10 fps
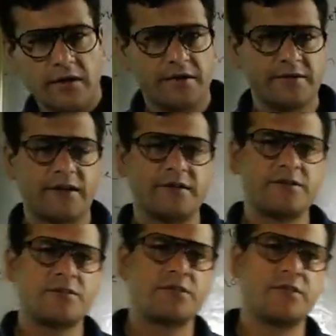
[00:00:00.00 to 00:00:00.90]
that
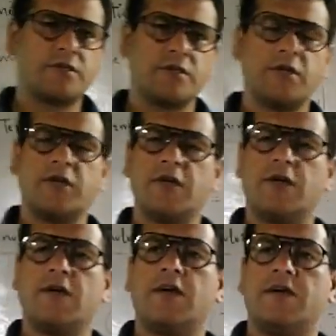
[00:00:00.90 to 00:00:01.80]
is
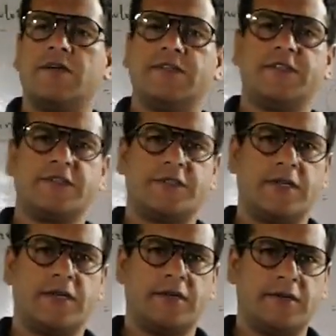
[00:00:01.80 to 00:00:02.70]
it is
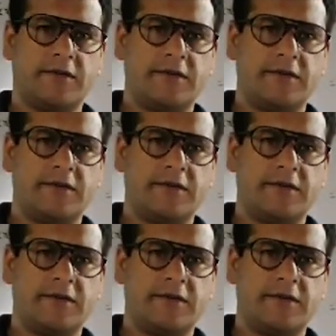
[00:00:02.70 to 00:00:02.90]
the